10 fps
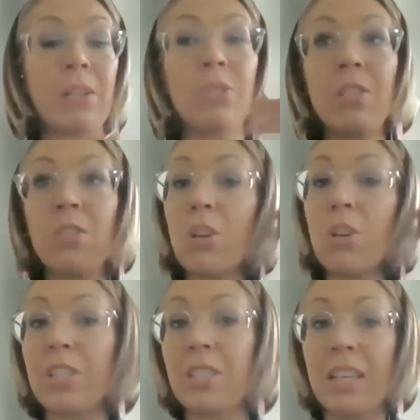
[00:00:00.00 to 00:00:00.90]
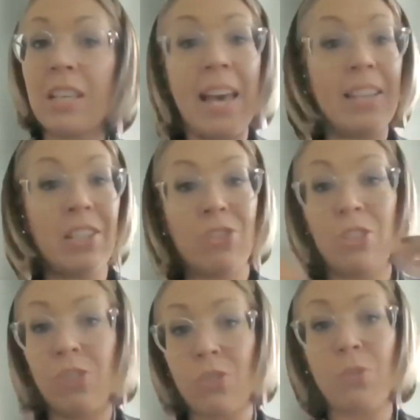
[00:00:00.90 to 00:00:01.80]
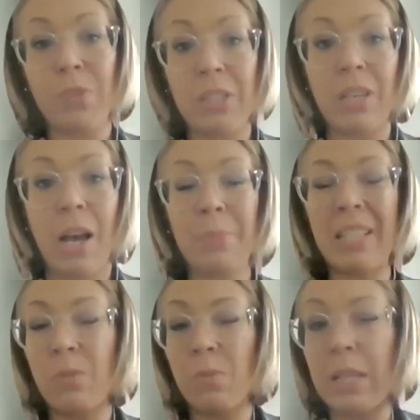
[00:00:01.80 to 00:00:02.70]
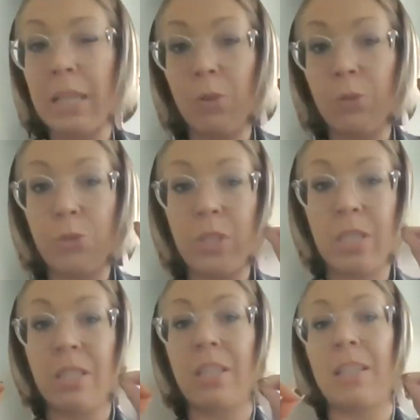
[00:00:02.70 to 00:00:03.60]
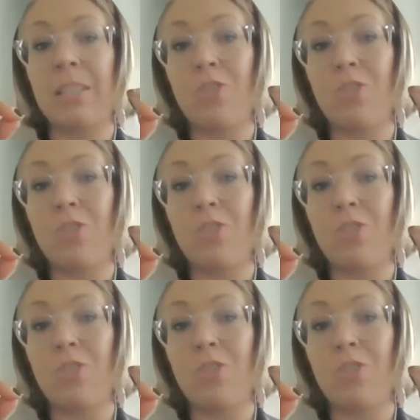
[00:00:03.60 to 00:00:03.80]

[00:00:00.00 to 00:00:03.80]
because it's not just the hair that changes over time. It's really also the skin